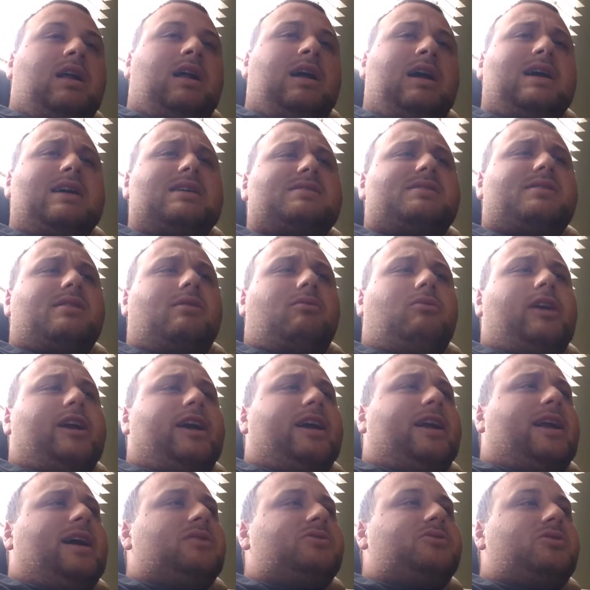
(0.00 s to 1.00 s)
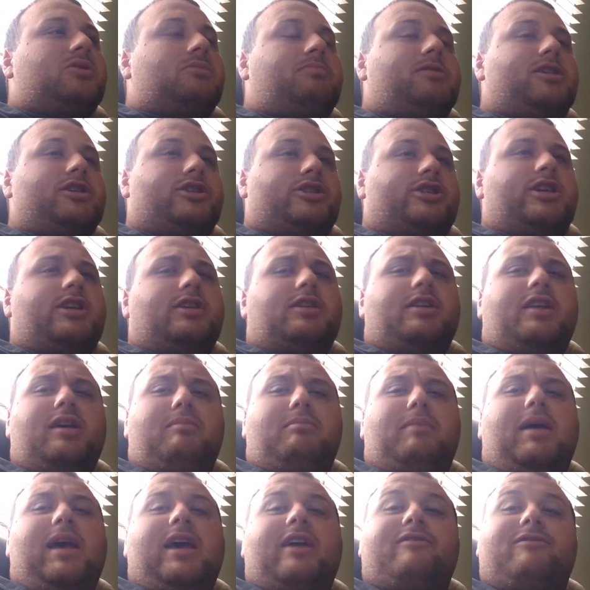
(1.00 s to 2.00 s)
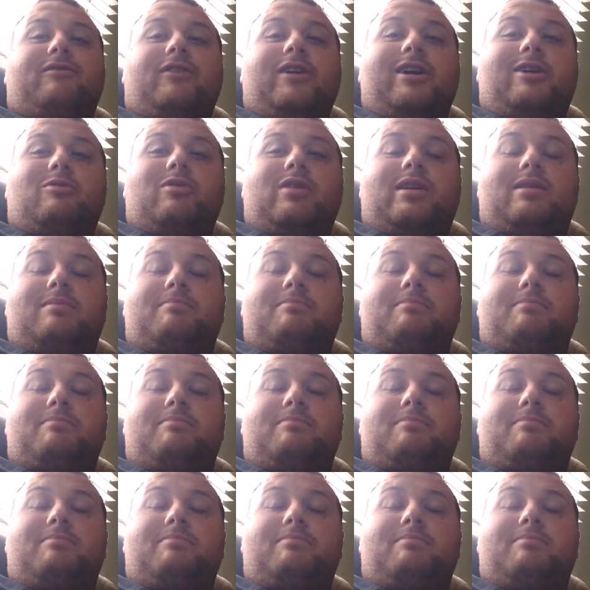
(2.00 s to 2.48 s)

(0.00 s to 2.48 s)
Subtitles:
as the ring announcer, but she did make frequent